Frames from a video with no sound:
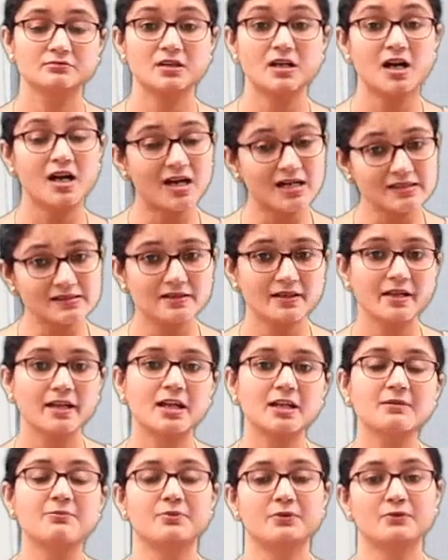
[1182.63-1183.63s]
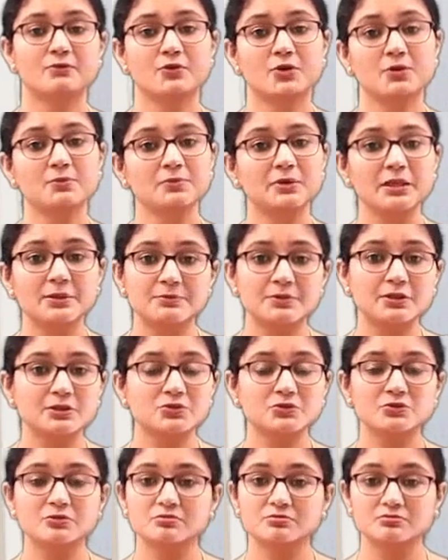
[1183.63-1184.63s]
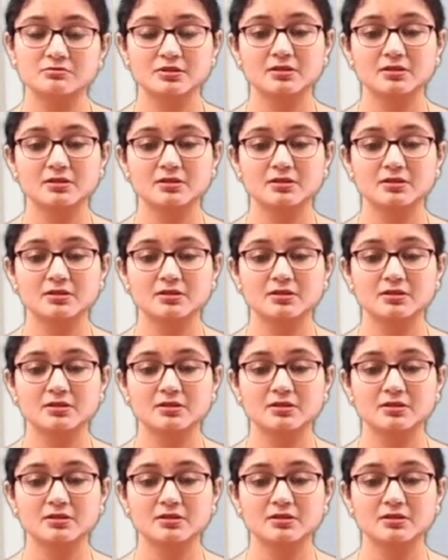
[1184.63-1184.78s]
ask help from people to